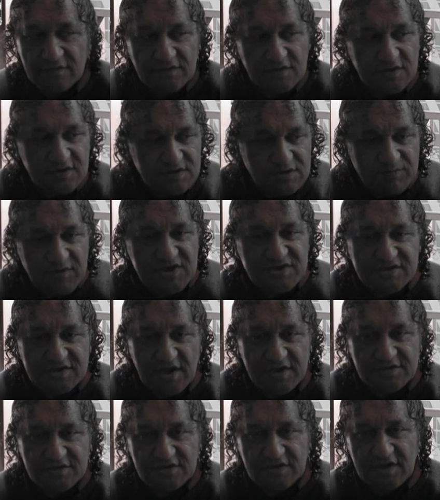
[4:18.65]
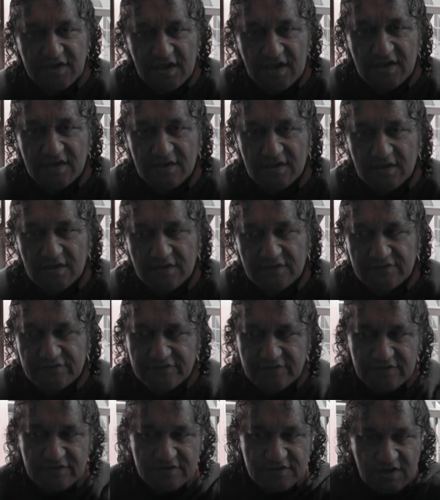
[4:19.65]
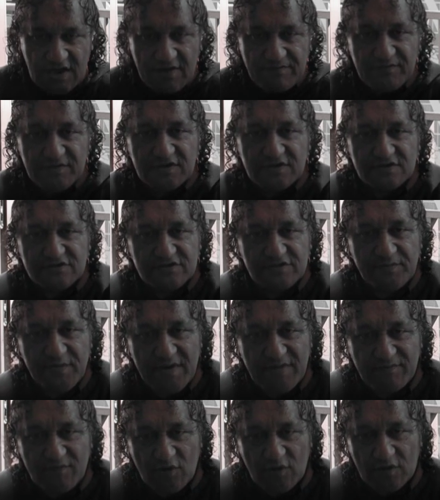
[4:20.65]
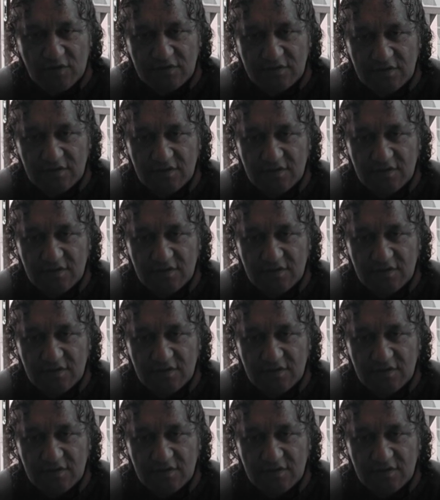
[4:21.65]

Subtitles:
in the police station here through the government of the Supreme Court